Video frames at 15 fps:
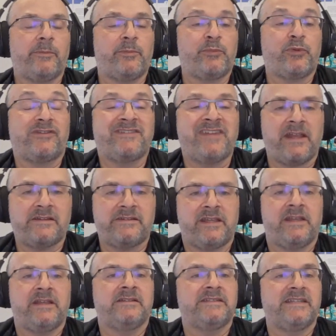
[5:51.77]

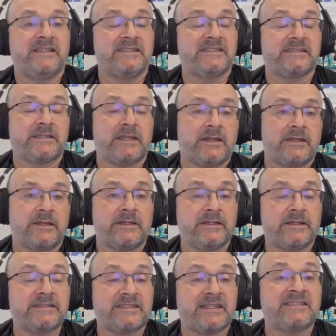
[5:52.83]
protecting these
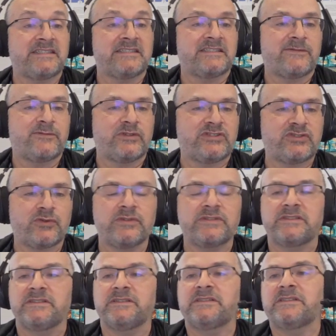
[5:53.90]
sensitive
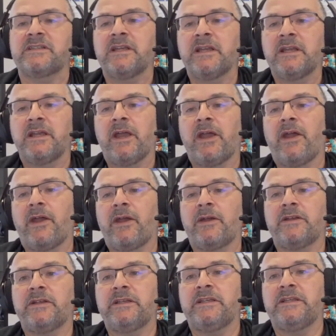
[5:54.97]
resources.
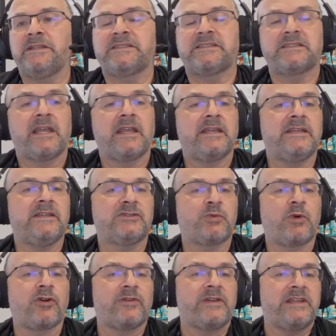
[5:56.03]
He's
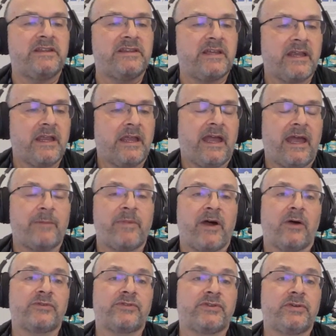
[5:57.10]
worried
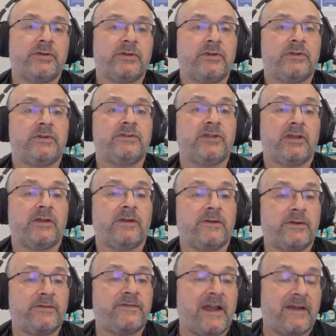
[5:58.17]
about
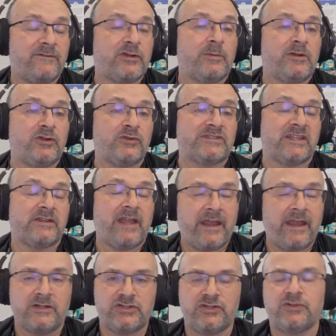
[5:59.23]
the 5 W's and the
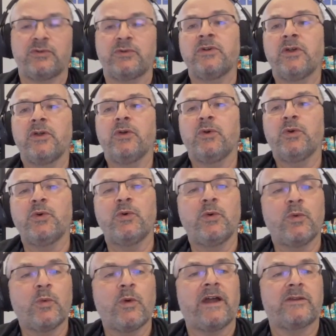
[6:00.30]
H, who,
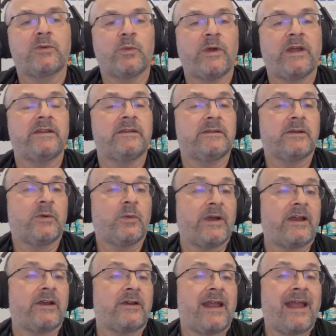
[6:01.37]
what, when,
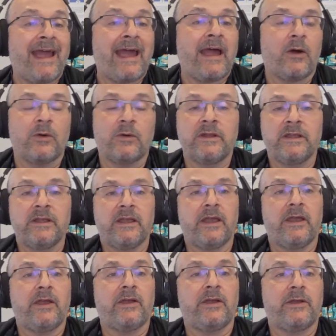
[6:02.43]
where, how.
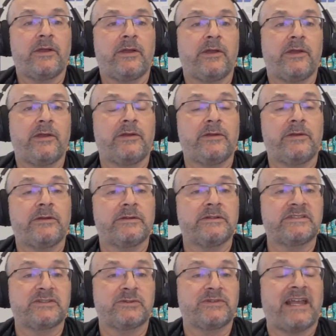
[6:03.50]

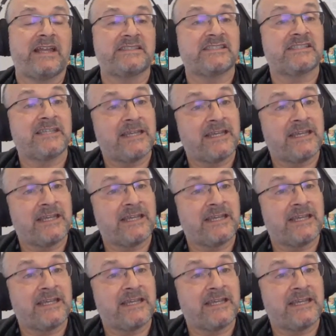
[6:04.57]
So that's